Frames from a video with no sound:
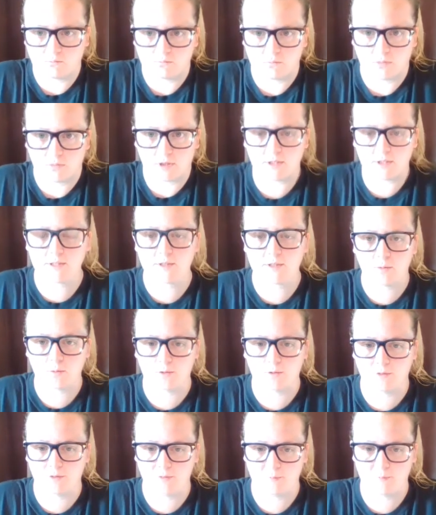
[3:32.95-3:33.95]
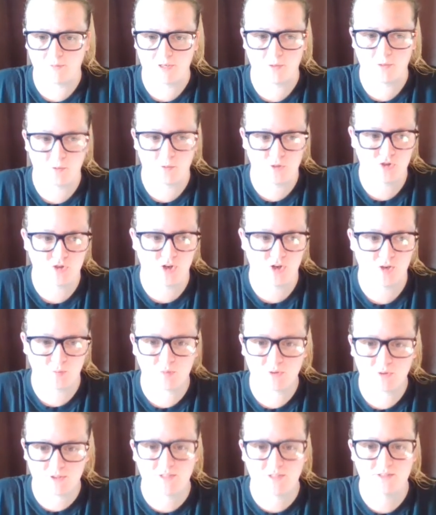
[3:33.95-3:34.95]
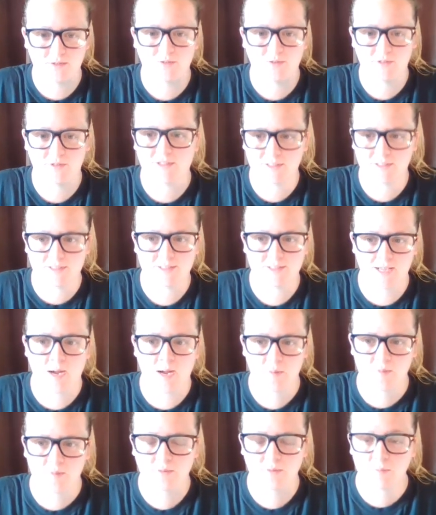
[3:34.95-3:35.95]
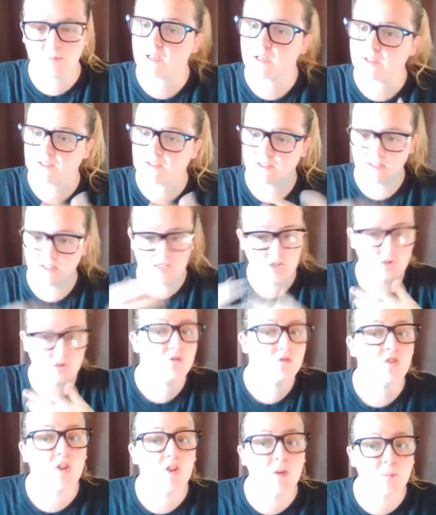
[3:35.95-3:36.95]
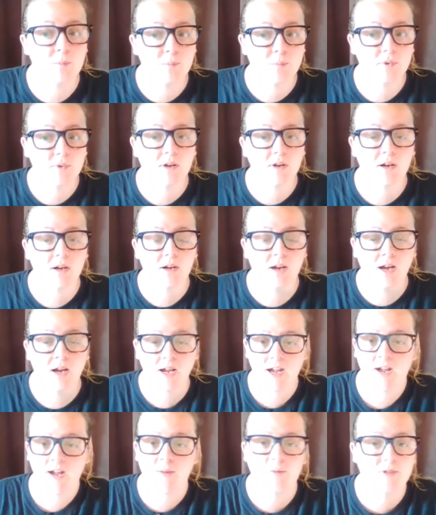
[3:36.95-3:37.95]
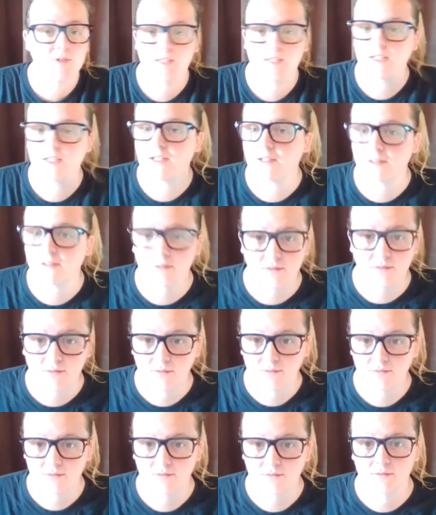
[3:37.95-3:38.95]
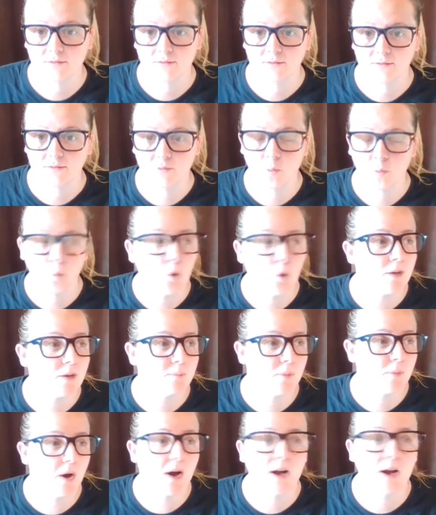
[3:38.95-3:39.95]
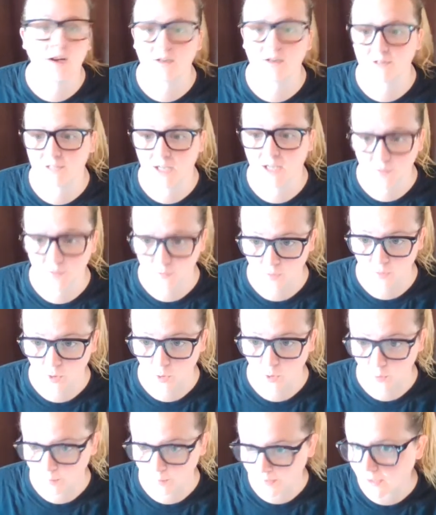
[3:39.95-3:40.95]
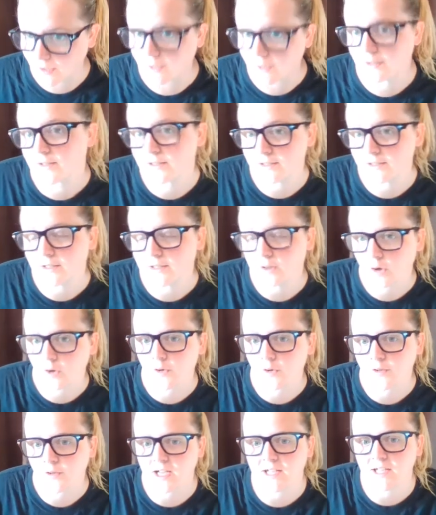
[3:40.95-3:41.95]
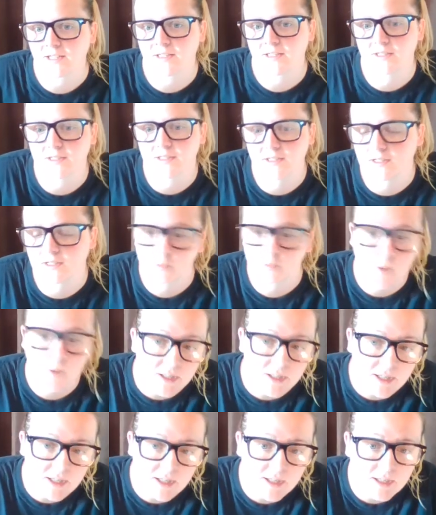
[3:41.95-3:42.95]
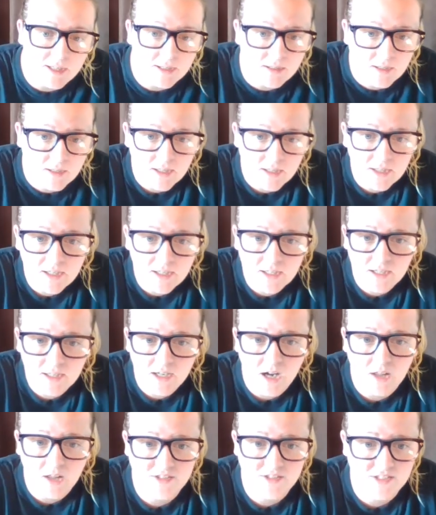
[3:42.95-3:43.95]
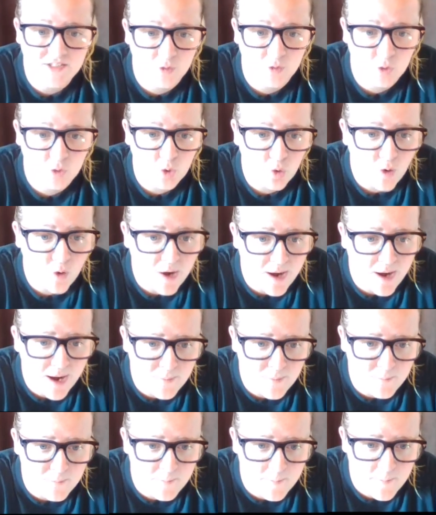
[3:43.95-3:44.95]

please don't let it be a wood truck. Please don't let this happen. Because they do flip. I have seen wood piles on the road because, you know, there's accidents and it's windy and all this other crap.